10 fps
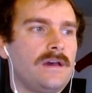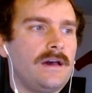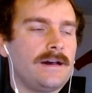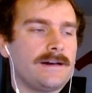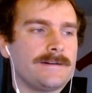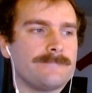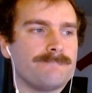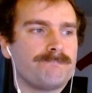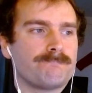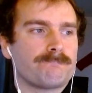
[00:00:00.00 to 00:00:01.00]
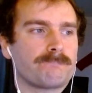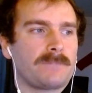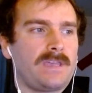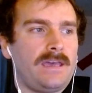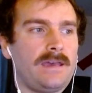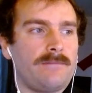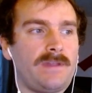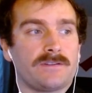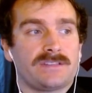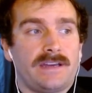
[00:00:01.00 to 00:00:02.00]
Um, and
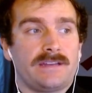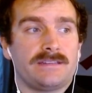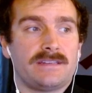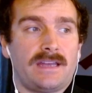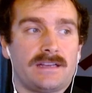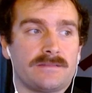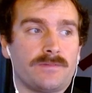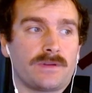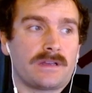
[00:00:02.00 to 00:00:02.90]
now science has